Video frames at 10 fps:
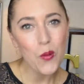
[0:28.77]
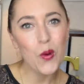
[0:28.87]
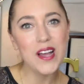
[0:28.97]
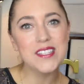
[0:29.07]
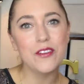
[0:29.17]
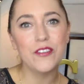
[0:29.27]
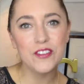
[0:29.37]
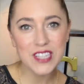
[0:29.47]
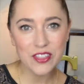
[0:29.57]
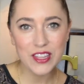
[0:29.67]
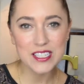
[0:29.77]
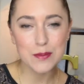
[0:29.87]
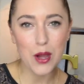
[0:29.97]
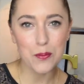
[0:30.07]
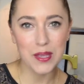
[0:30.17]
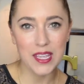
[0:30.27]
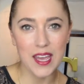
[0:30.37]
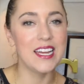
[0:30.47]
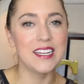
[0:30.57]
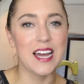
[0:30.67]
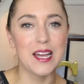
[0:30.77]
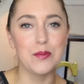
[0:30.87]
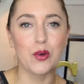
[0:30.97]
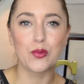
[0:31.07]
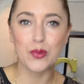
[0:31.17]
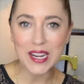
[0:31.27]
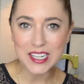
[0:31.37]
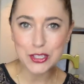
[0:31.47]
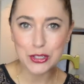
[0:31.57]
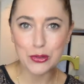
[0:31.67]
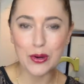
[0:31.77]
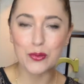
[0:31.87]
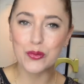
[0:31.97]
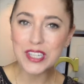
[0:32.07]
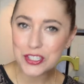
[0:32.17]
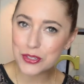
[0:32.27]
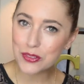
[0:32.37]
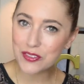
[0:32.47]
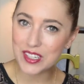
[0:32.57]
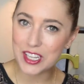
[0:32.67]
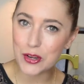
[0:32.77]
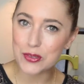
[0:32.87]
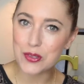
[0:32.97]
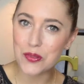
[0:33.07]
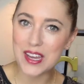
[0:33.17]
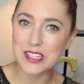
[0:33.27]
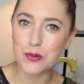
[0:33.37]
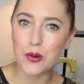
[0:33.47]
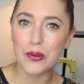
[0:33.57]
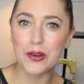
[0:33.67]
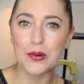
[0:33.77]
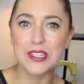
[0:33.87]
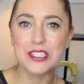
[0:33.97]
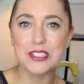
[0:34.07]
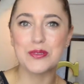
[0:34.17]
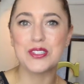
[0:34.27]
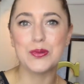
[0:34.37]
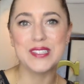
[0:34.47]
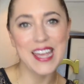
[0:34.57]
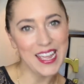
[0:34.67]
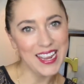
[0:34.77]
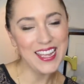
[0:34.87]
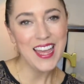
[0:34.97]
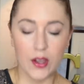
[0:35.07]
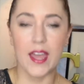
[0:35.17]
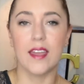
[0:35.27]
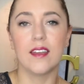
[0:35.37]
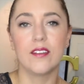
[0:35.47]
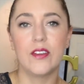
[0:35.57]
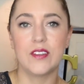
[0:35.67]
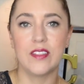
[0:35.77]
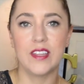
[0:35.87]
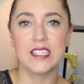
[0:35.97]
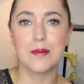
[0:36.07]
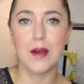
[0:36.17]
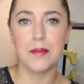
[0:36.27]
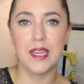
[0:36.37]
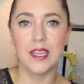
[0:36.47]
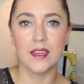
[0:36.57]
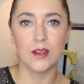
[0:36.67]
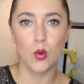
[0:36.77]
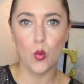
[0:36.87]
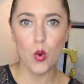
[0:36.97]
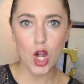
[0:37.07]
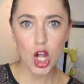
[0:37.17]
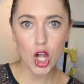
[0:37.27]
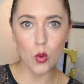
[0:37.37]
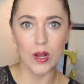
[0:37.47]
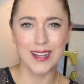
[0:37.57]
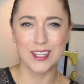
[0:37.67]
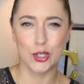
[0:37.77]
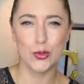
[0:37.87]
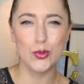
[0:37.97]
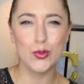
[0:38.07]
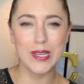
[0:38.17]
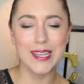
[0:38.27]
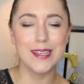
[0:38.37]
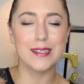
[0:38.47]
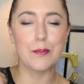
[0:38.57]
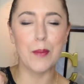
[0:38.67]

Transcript: was 15 things about me, and I'm ready to reshoot the video, so that is what we are going to do today. Okay, 15 things about me. Woo! Who is